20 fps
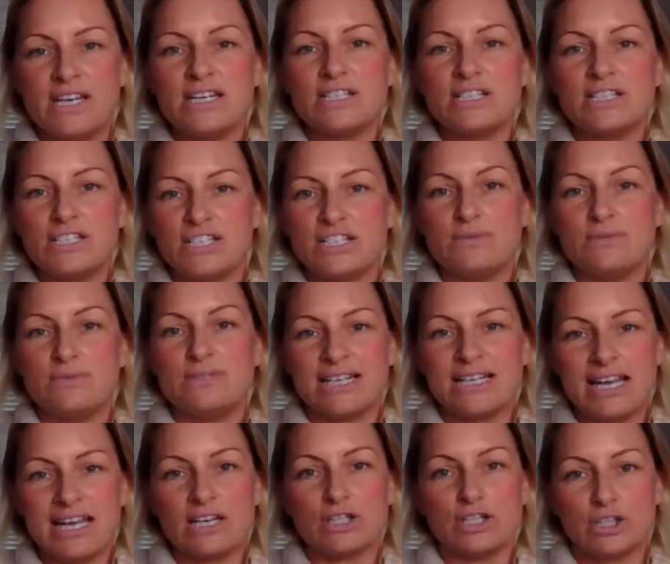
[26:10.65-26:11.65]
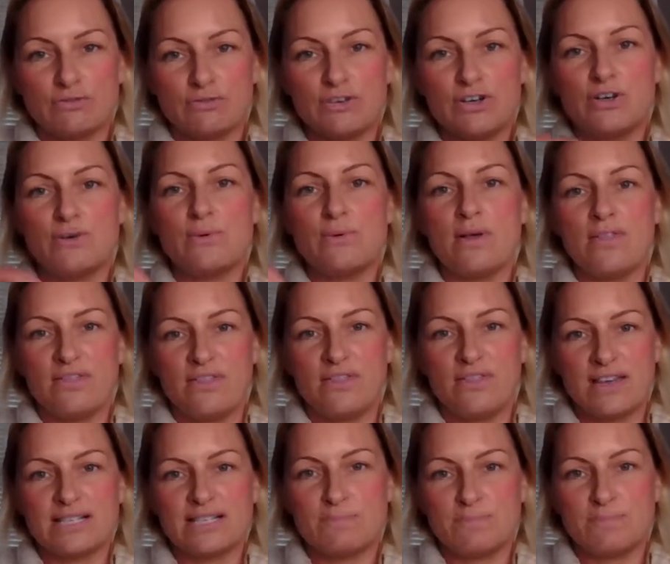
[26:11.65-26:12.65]
need to do to get through
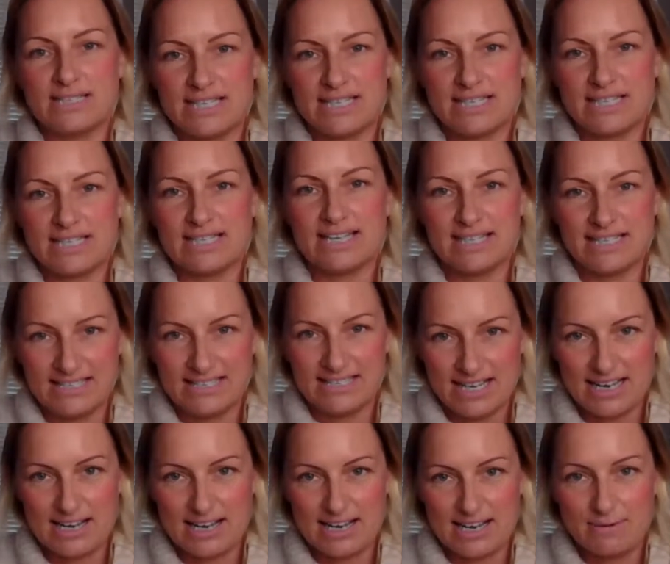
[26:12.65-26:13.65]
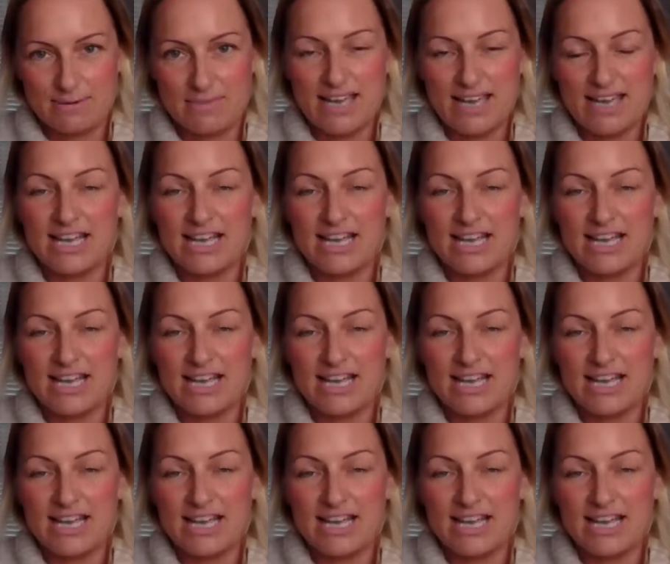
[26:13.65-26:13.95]
this particular time.